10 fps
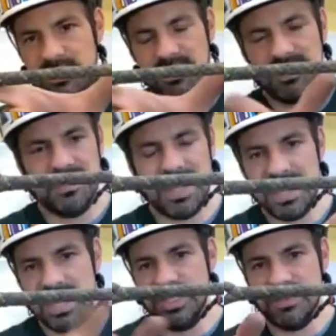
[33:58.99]
six to eight
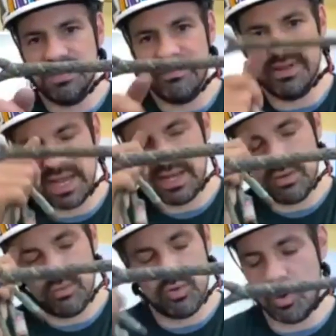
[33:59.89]
inches of it and
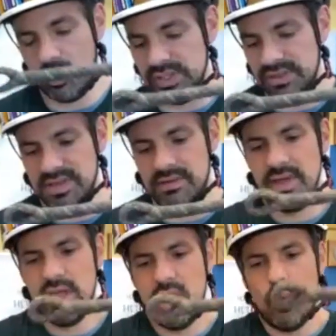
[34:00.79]
it will hold itself
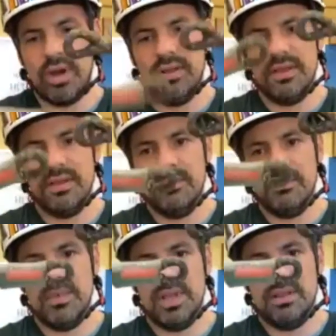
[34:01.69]
where the,
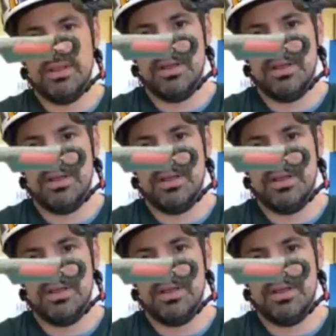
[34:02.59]
the